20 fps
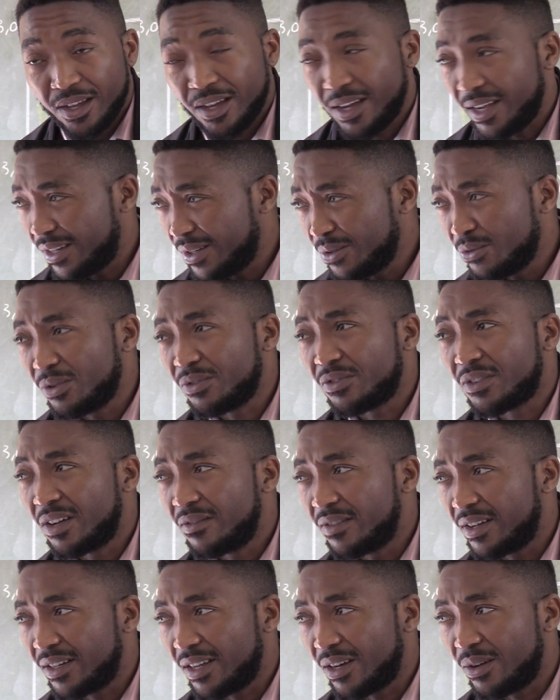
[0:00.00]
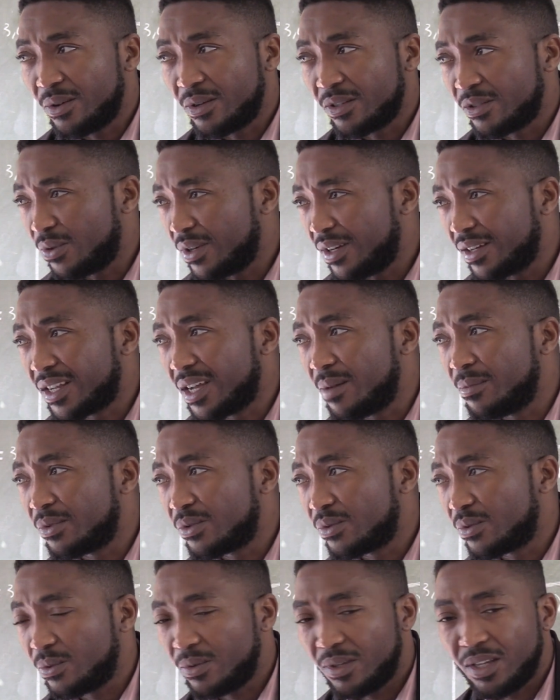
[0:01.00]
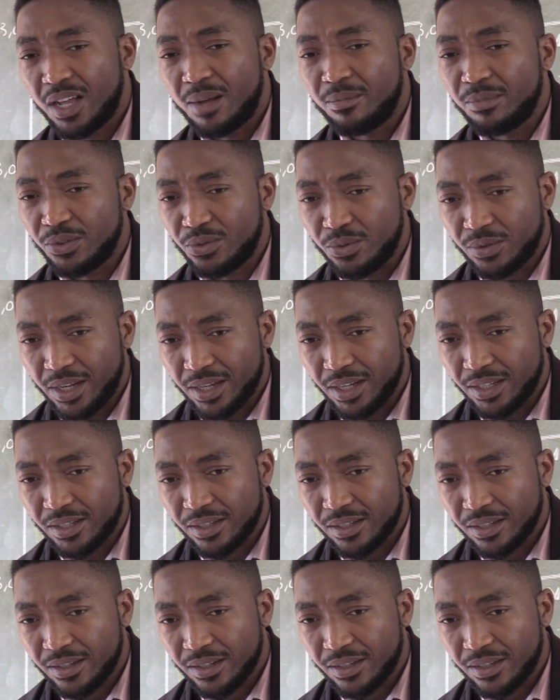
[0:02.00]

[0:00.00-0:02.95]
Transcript: I think we have covered a lot when it comes to amplitude, dang it.